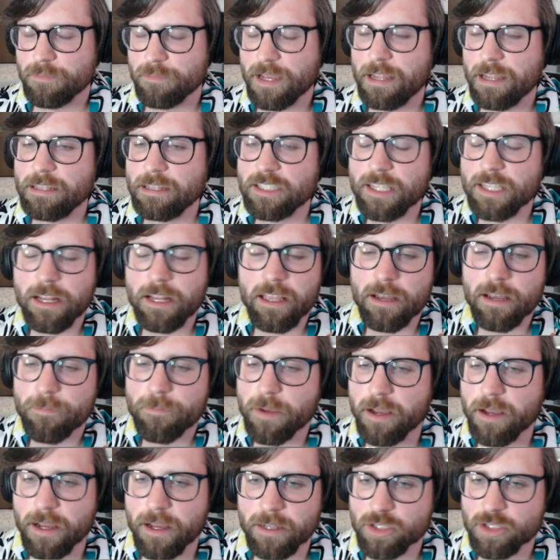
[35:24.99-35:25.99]
I'm setting
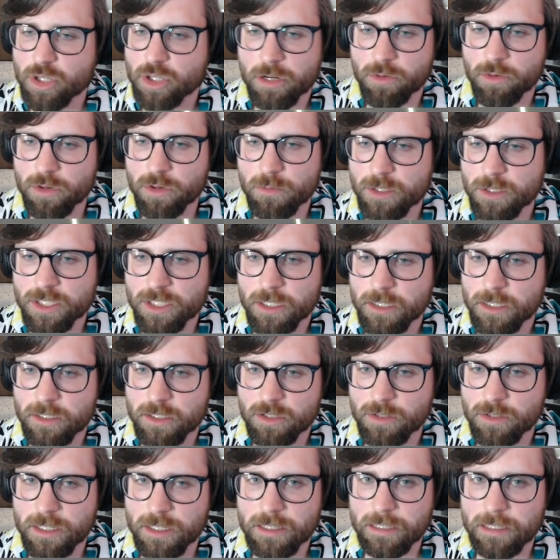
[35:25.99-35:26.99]
up Trick Room wasn't going to
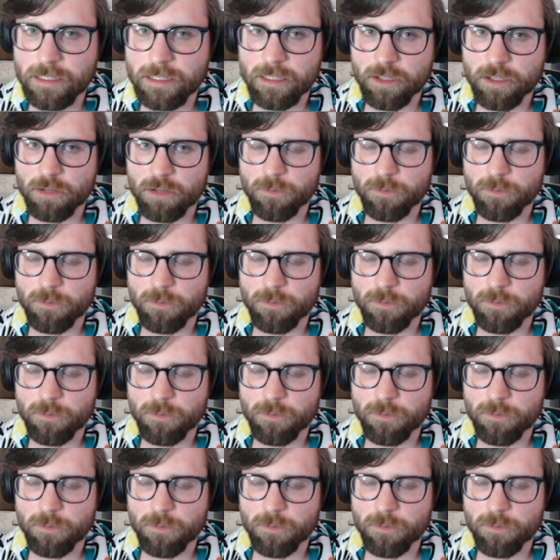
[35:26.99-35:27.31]
do anything either